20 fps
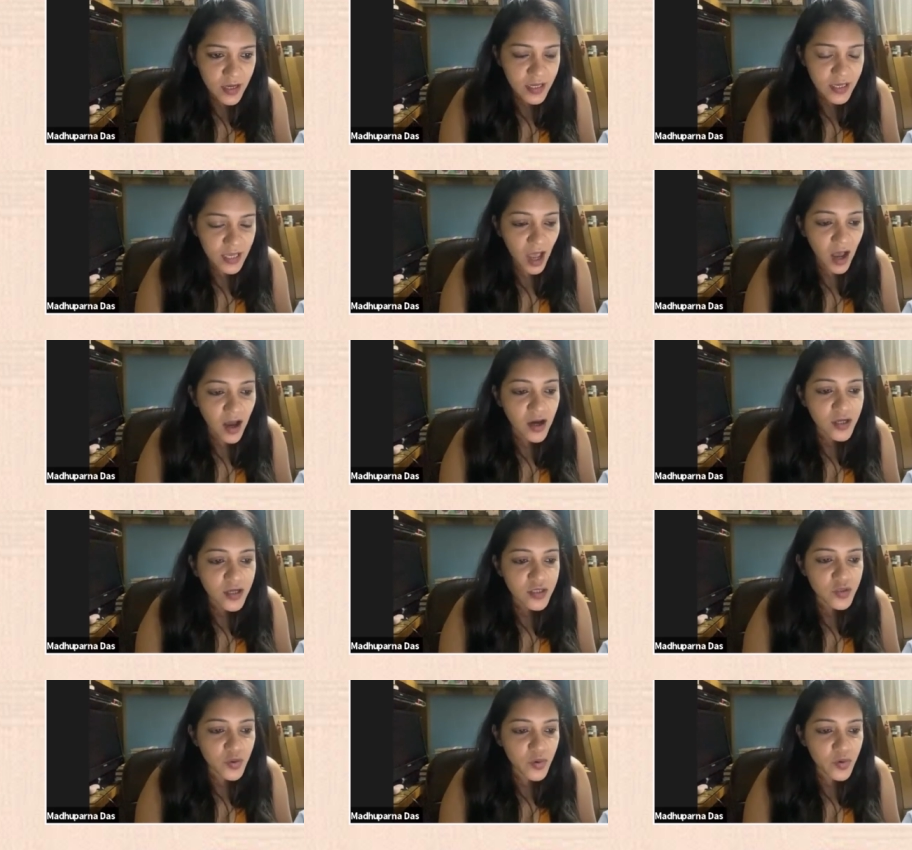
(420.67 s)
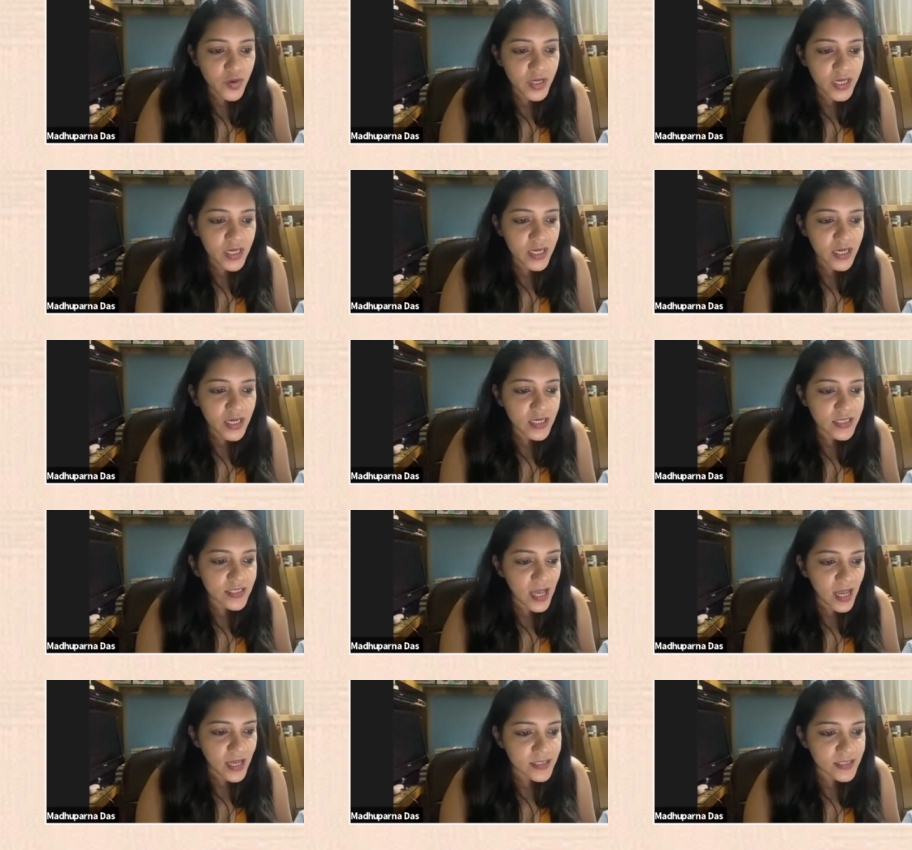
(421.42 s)
Yeah, so he
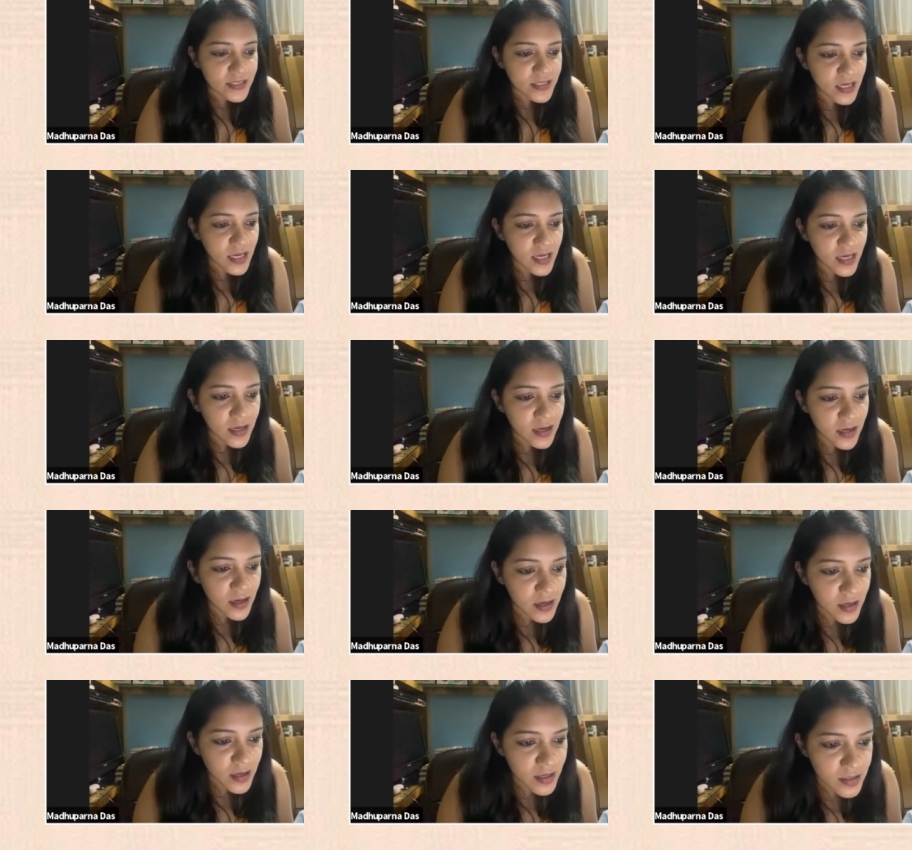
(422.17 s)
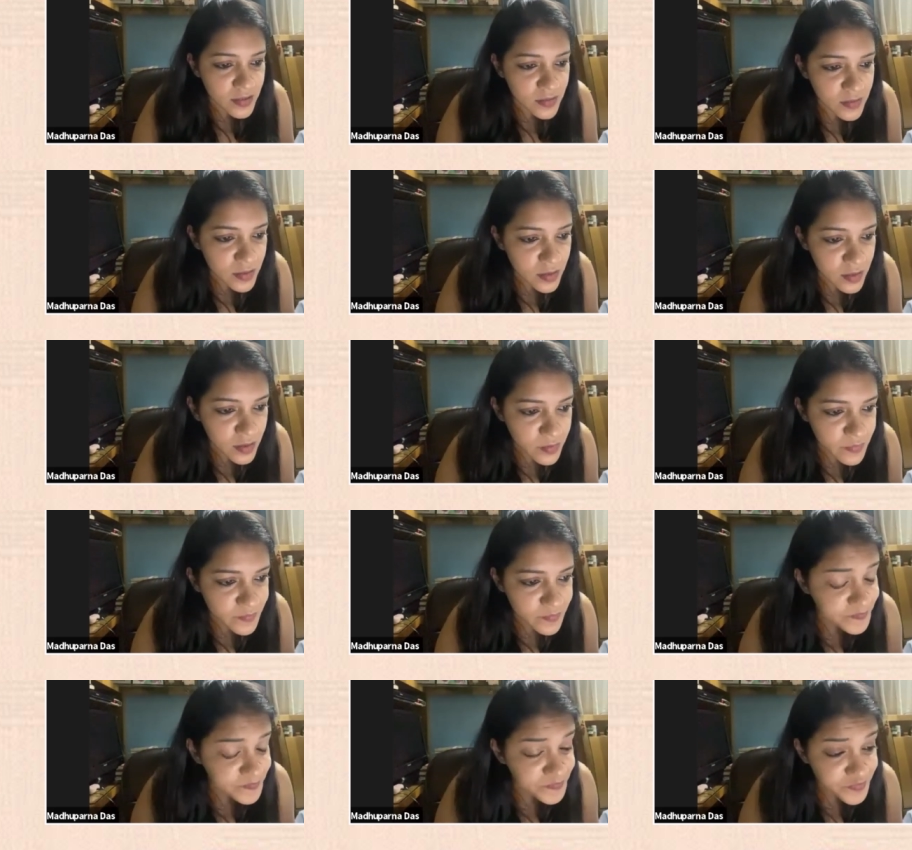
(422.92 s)
is asking uh,
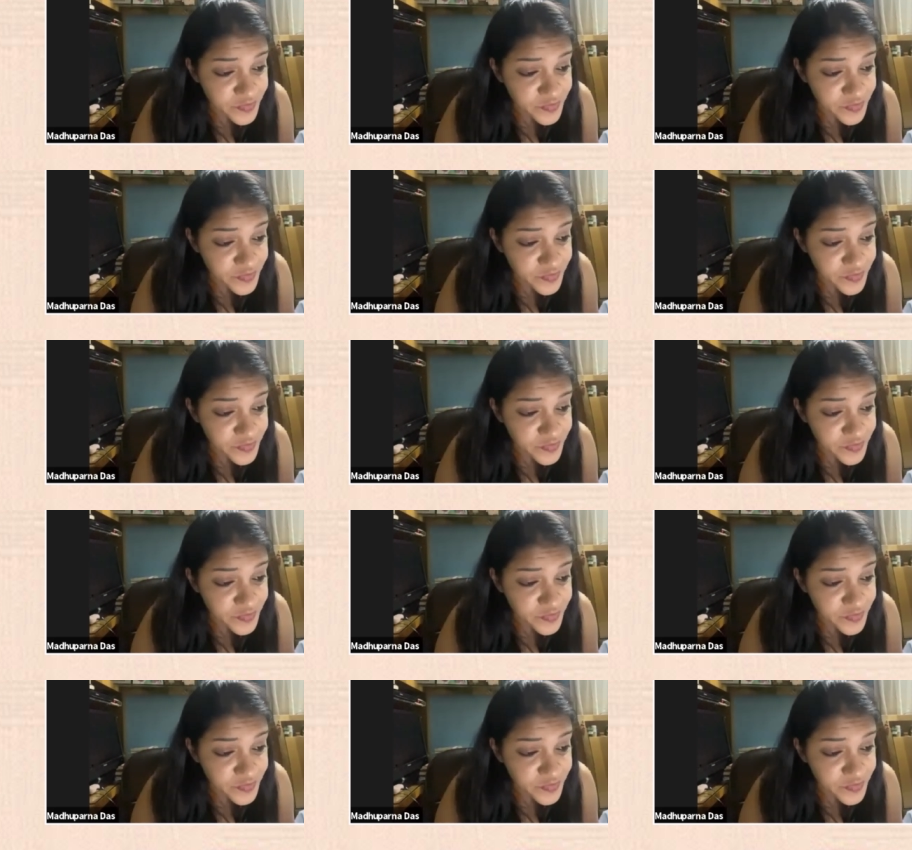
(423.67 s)
the